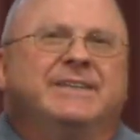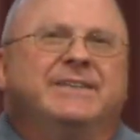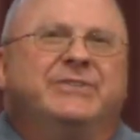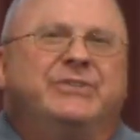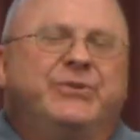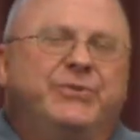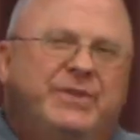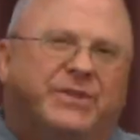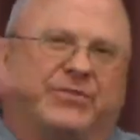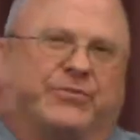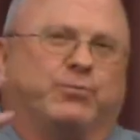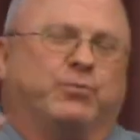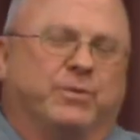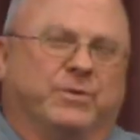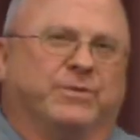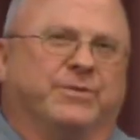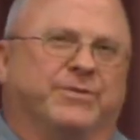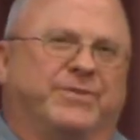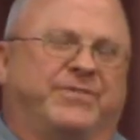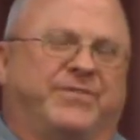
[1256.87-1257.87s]
to this
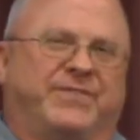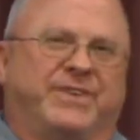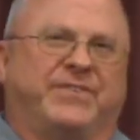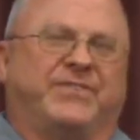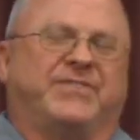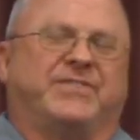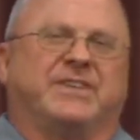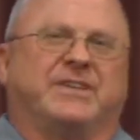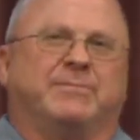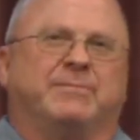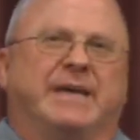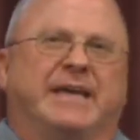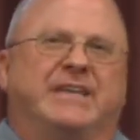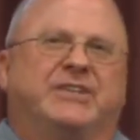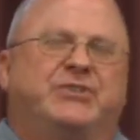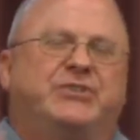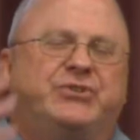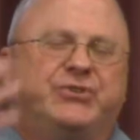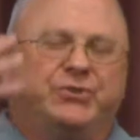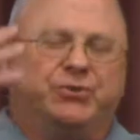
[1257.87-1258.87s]
world system
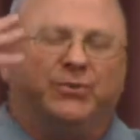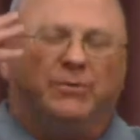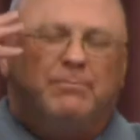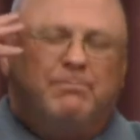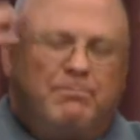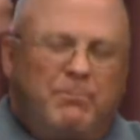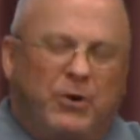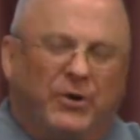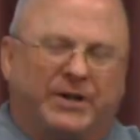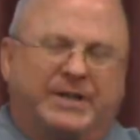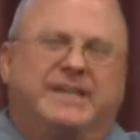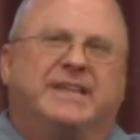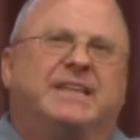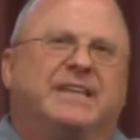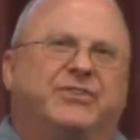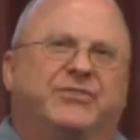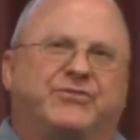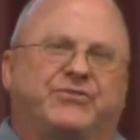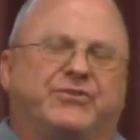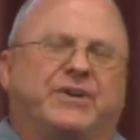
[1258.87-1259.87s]
and to
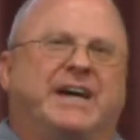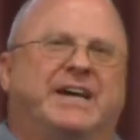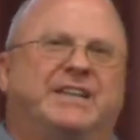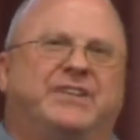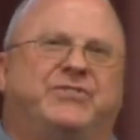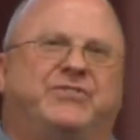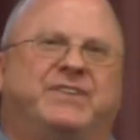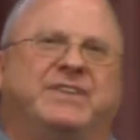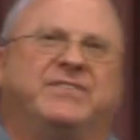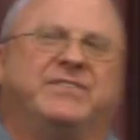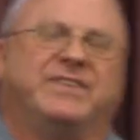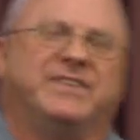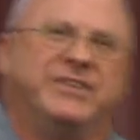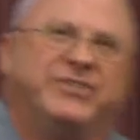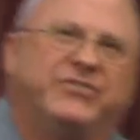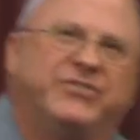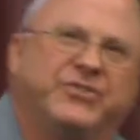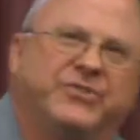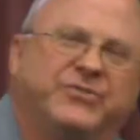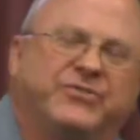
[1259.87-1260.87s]
marketing strategies in the
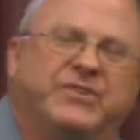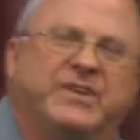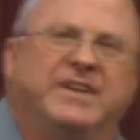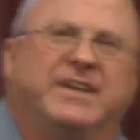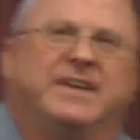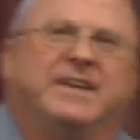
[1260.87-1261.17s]
church.